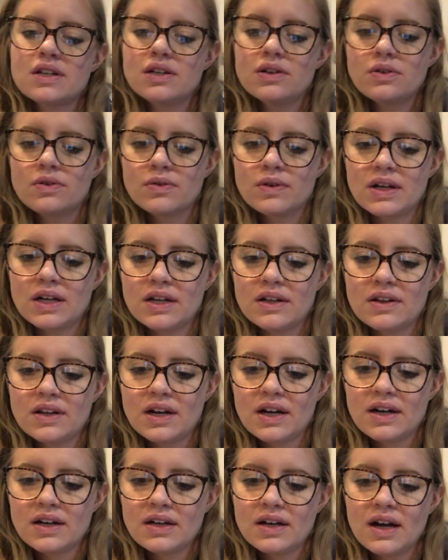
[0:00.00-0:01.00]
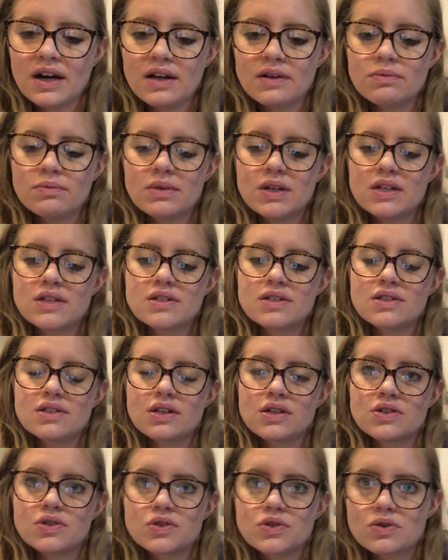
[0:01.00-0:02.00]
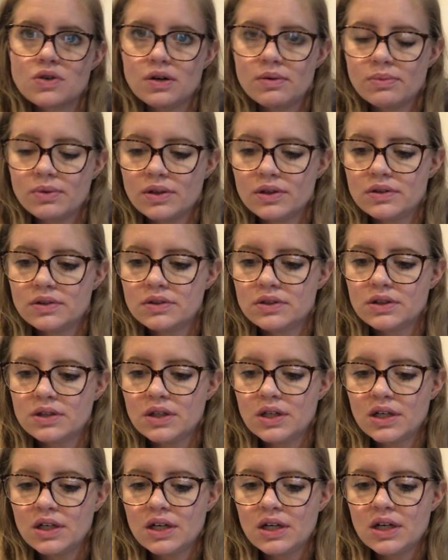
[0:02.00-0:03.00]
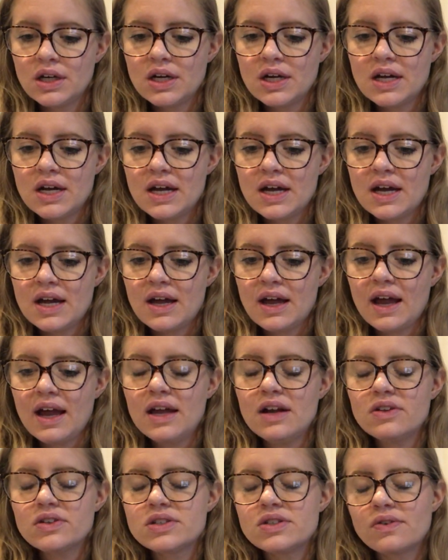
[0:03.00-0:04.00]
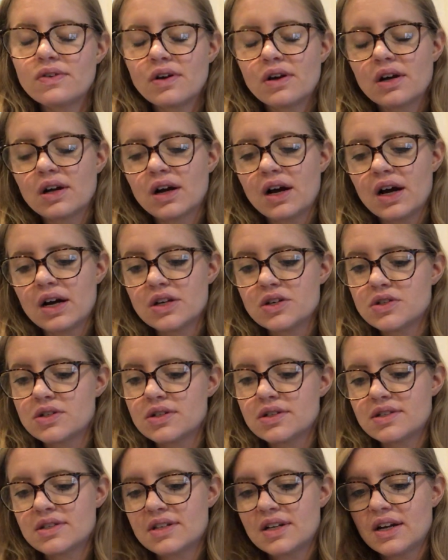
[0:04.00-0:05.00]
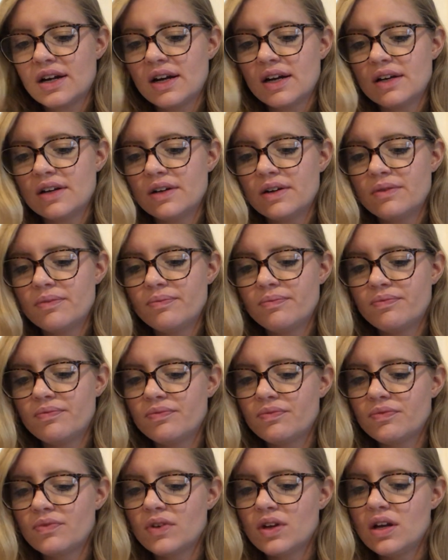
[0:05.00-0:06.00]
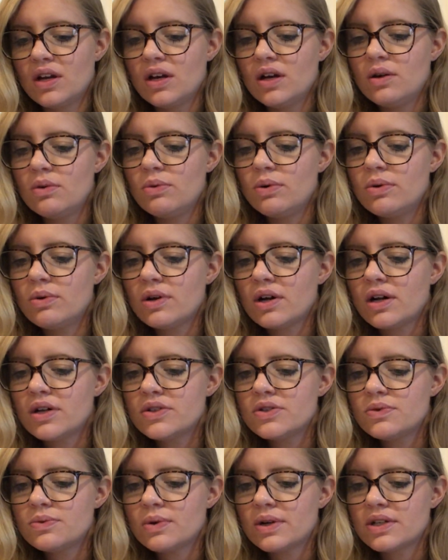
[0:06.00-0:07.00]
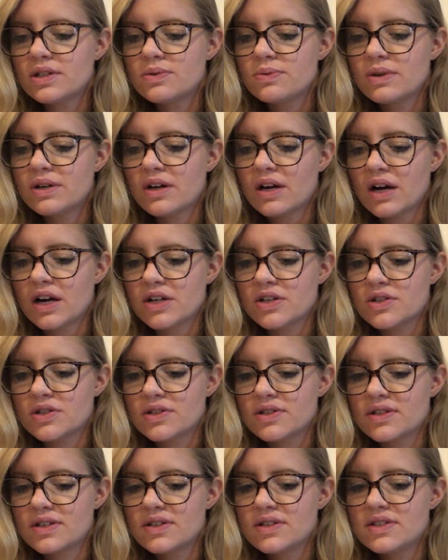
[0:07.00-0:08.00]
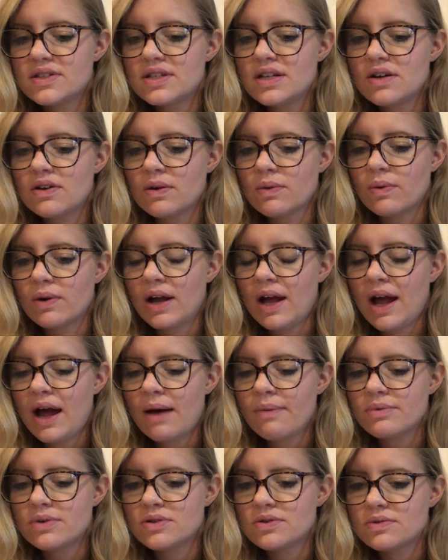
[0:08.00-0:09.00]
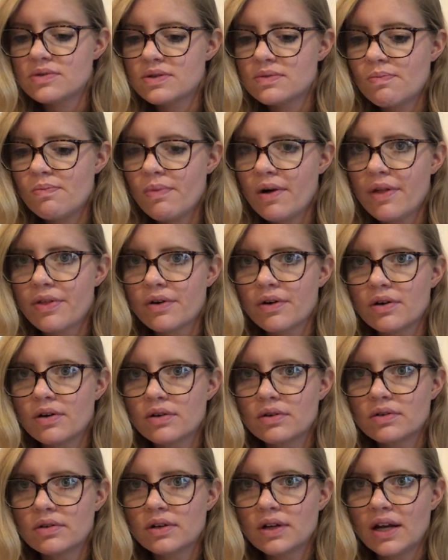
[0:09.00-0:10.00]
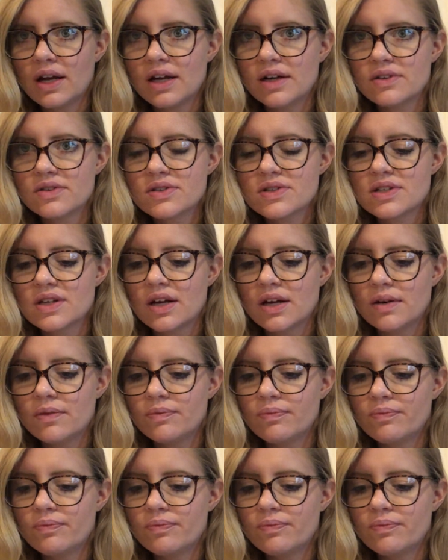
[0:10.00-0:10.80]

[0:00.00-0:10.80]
and greed that had gotten me into such trouble. Hadel was very cautious, said Ida. We would all do well to be cautious, considering what happened to his mother, Hadel said.